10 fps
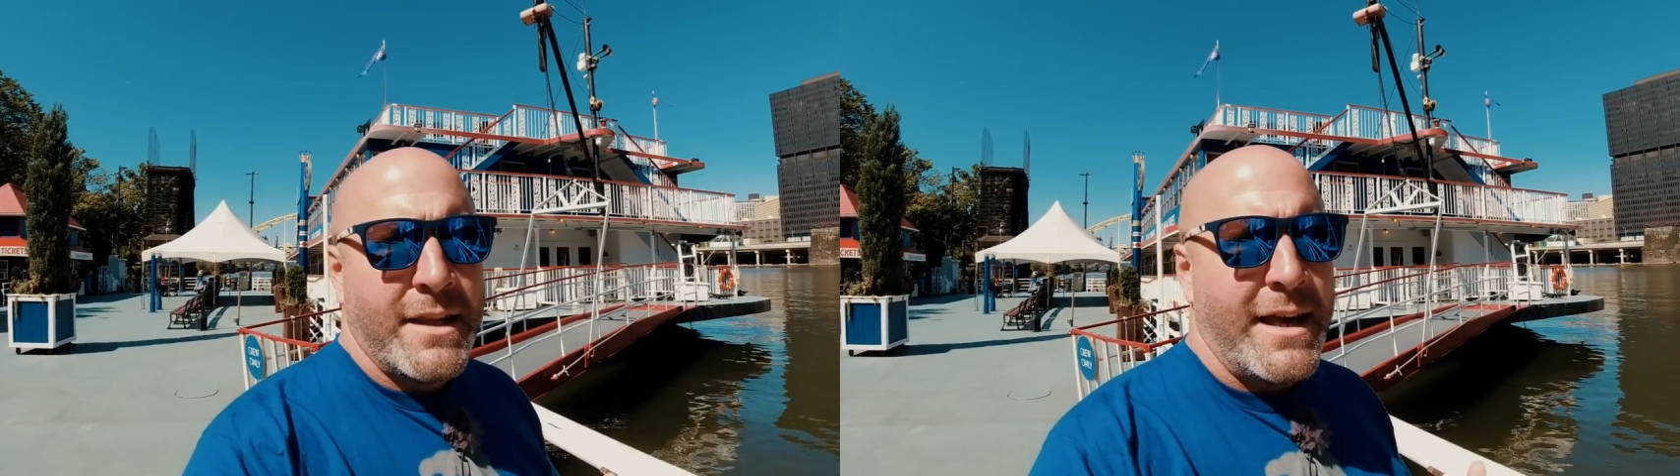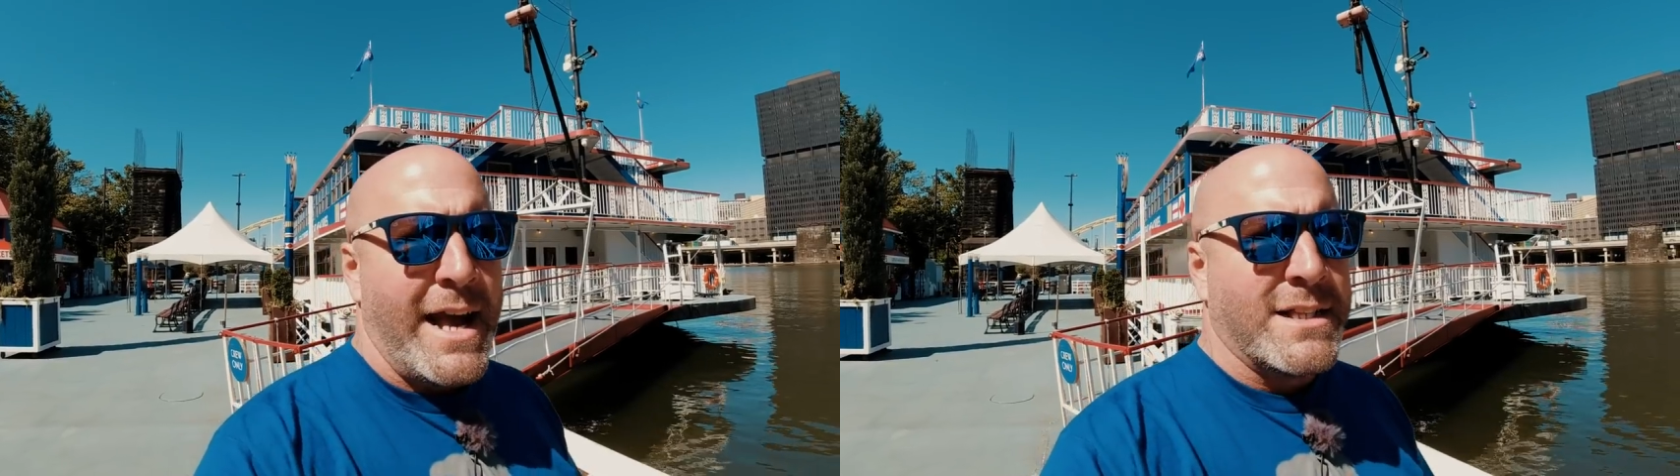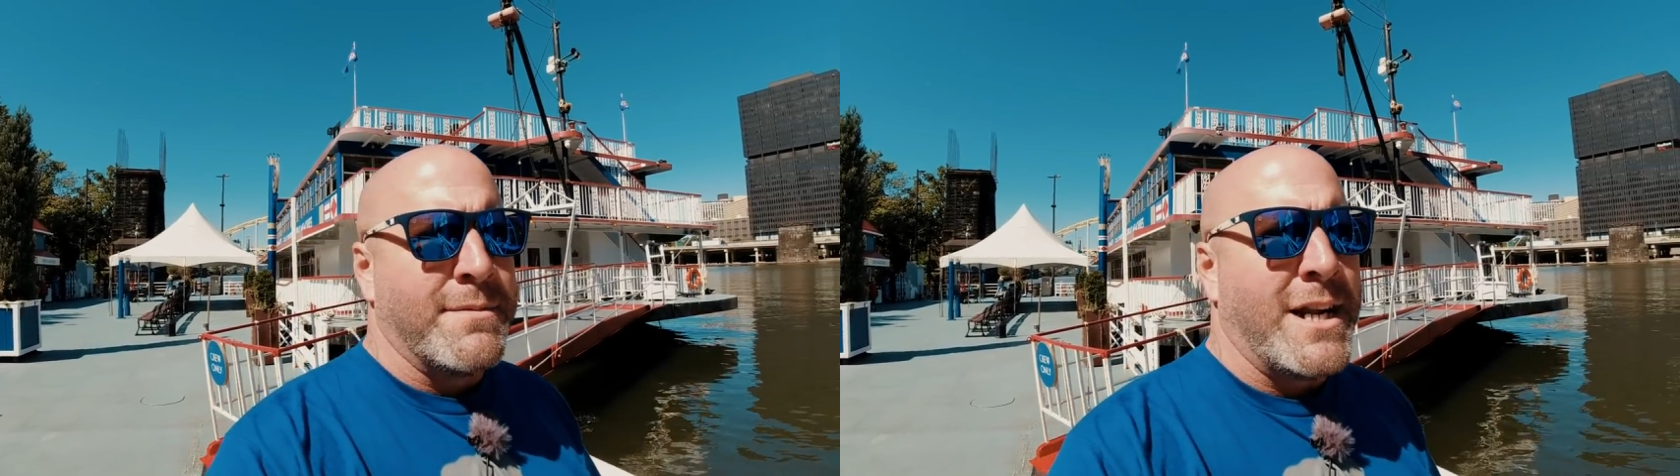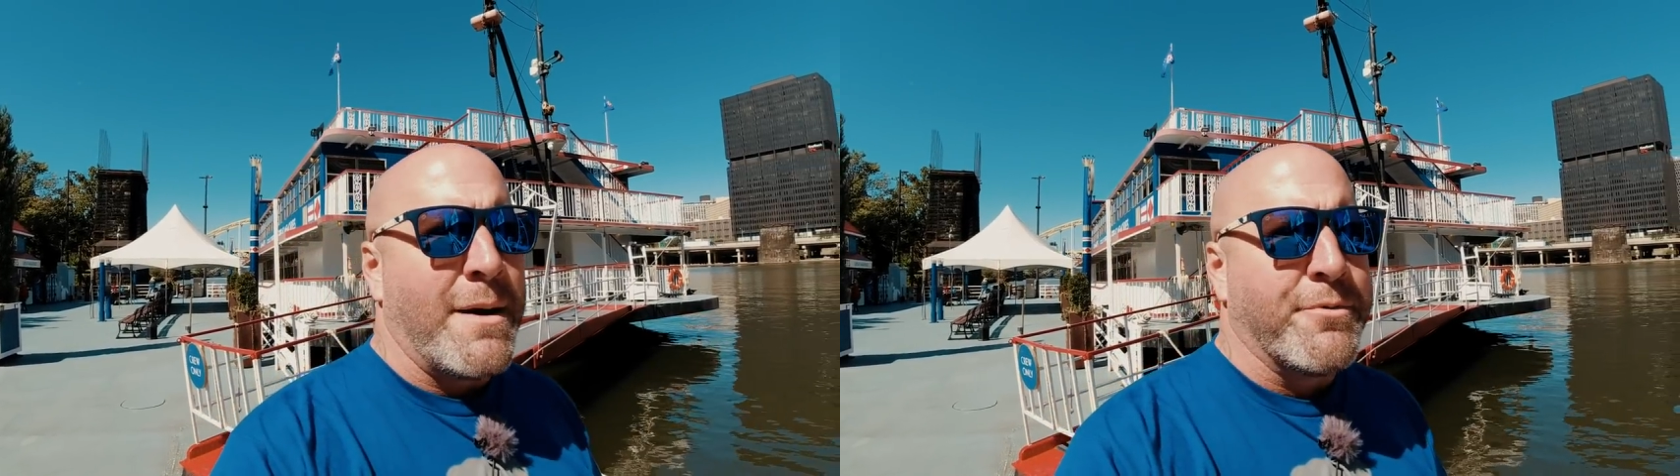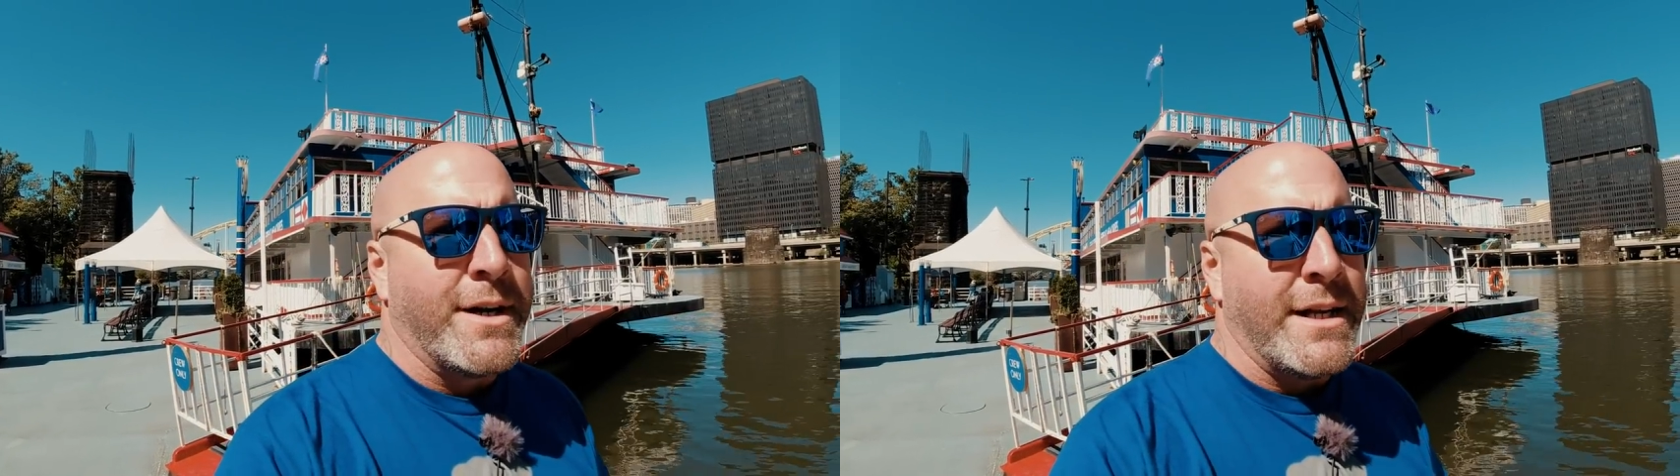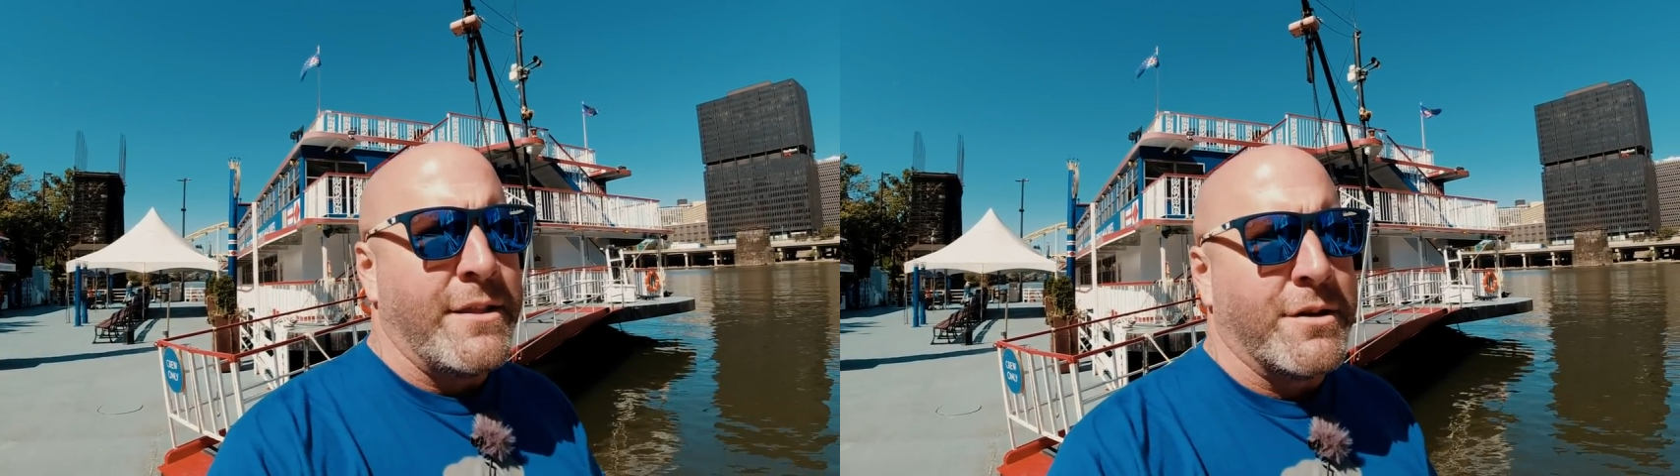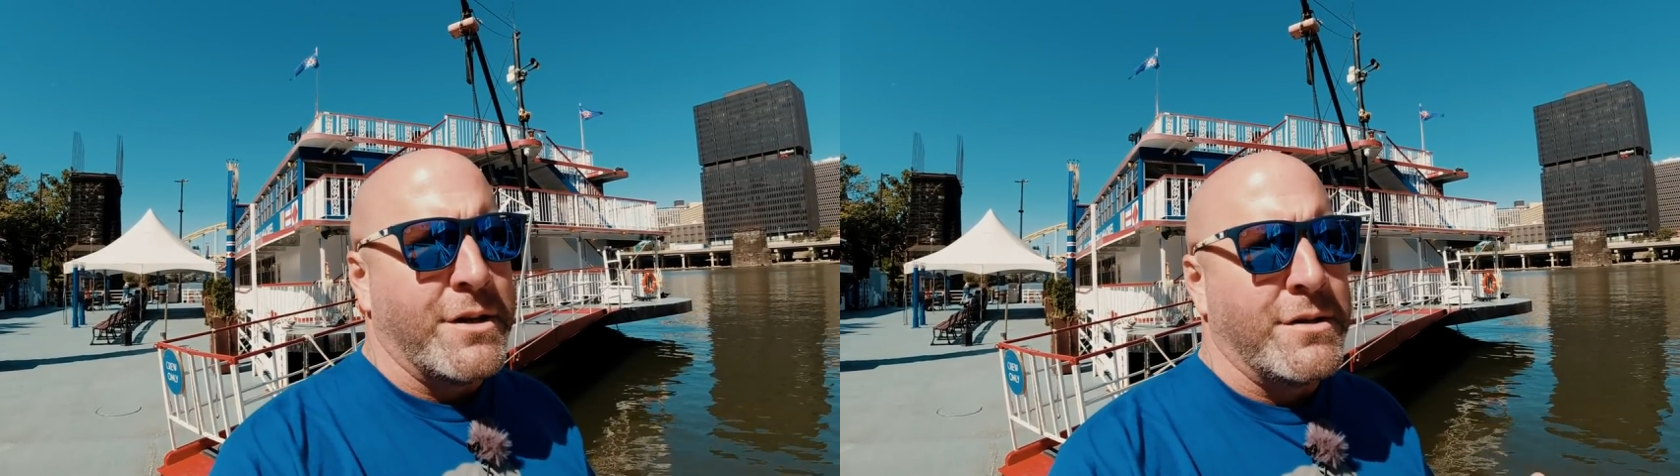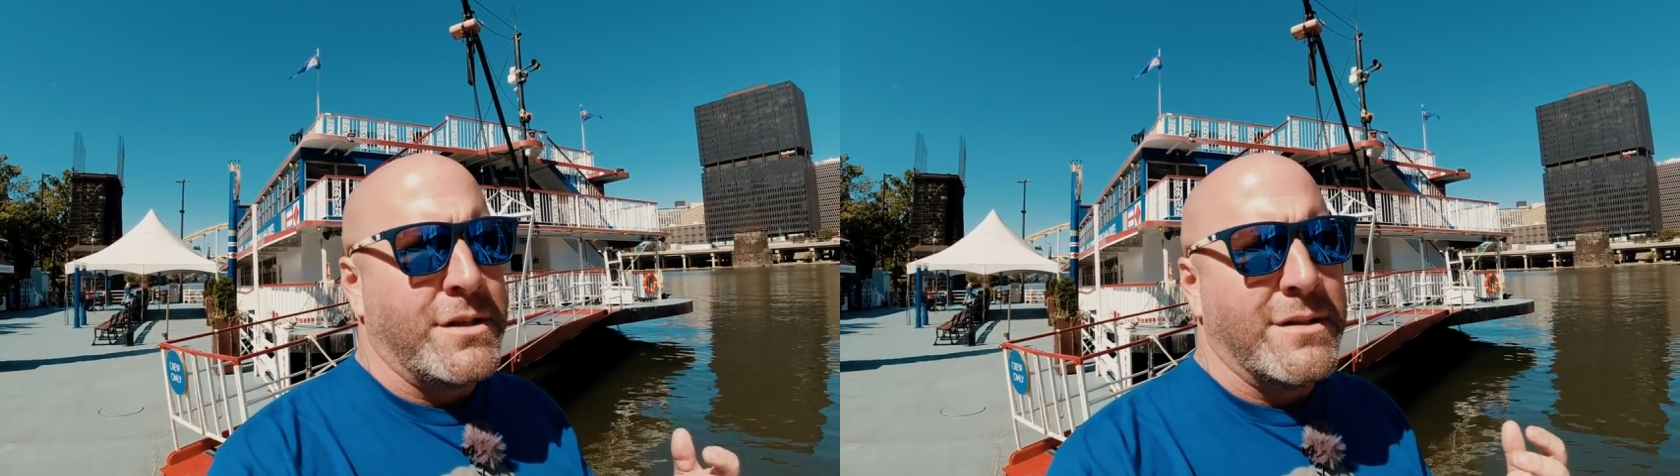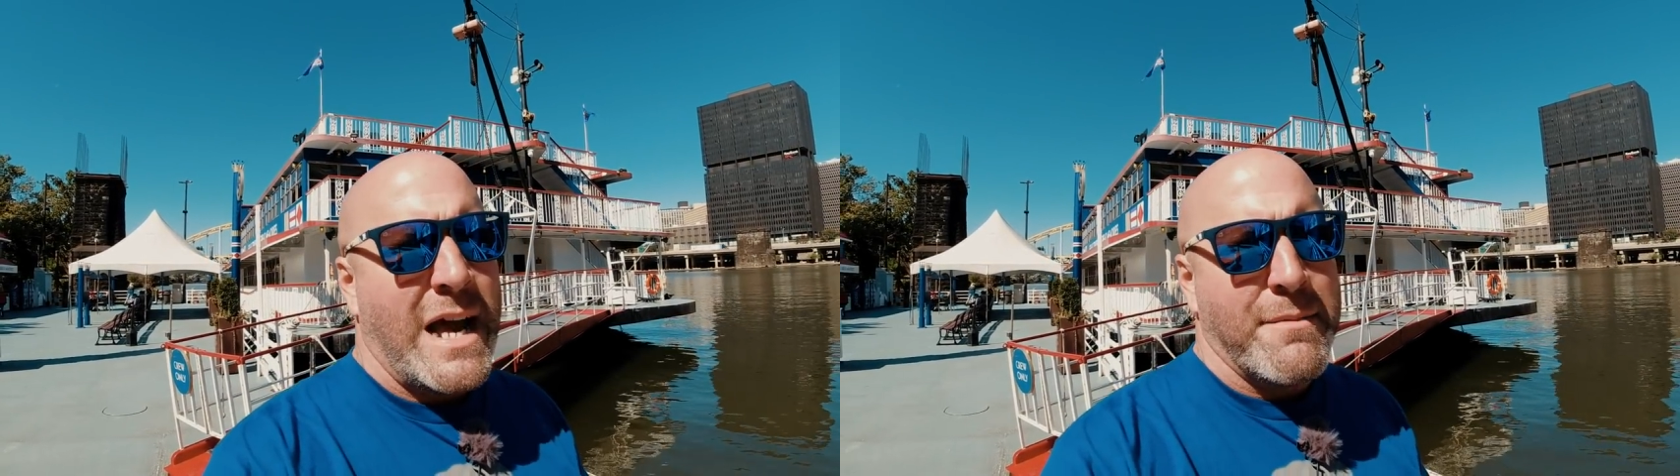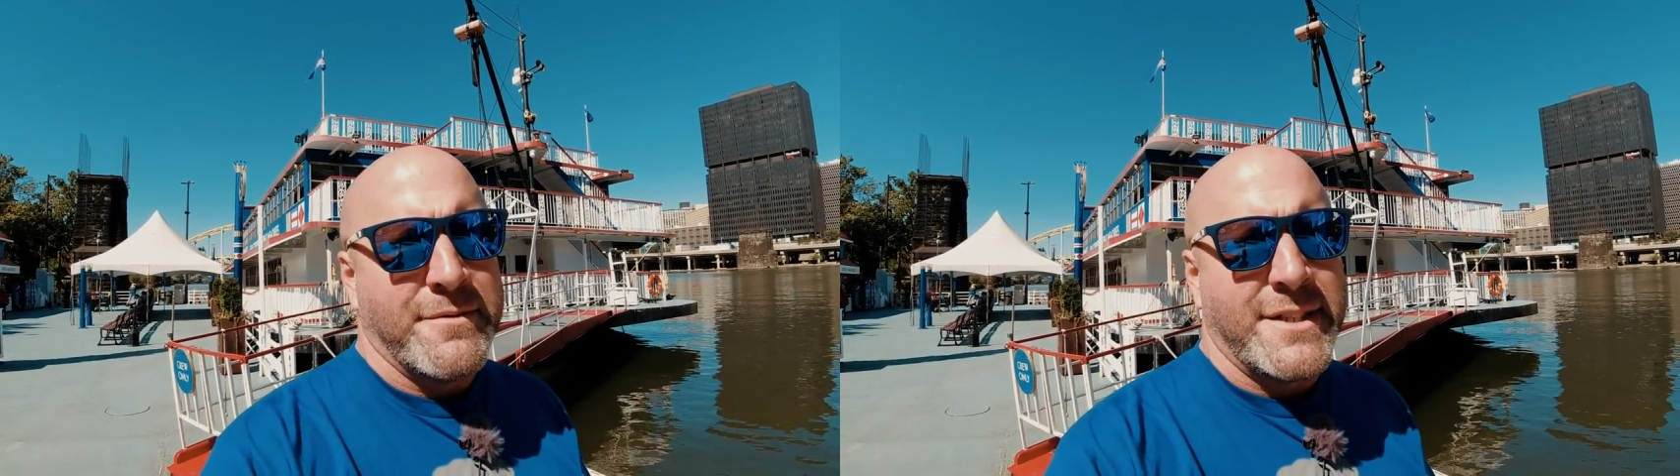it hasn't been operating, either due to time of